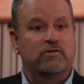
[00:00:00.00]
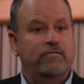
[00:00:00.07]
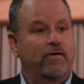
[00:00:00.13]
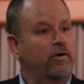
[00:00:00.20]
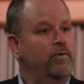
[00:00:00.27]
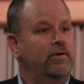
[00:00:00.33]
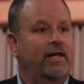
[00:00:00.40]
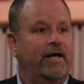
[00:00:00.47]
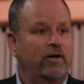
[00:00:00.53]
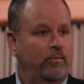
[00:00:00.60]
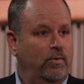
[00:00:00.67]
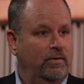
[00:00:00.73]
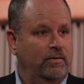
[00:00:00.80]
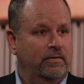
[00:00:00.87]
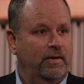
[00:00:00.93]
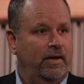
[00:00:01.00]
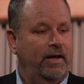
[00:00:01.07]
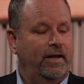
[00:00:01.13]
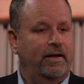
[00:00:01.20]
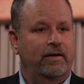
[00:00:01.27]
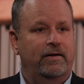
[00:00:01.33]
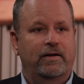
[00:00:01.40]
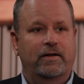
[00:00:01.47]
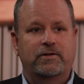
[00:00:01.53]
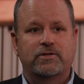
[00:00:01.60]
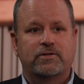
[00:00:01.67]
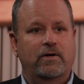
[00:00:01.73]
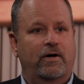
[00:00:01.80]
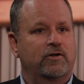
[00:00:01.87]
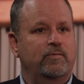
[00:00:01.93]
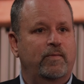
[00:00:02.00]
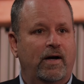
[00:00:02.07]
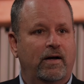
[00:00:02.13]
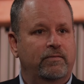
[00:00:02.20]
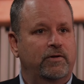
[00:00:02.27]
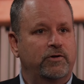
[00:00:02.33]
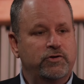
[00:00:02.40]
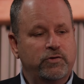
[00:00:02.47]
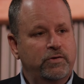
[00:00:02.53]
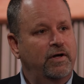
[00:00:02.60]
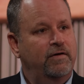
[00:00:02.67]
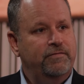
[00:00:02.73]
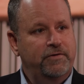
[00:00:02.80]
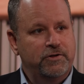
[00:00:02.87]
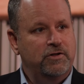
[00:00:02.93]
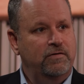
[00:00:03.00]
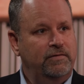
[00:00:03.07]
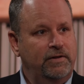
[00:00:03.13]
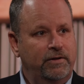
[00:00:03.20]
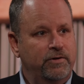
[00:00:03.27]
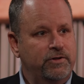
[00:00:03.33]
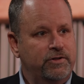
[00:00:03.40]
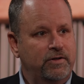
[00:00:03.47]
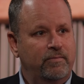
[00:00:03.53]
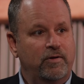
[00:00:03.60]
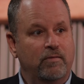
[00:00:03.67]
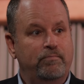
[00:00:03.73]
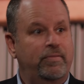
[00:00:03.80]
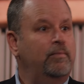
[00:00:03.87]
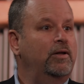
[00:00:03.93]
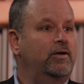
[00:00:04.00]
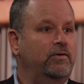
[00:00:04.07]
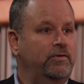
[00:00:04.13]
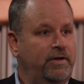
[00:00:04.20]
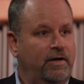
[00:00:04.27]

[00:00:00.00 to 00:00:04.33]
was very relatable. And it just talked about the true definition of leadership, the biblical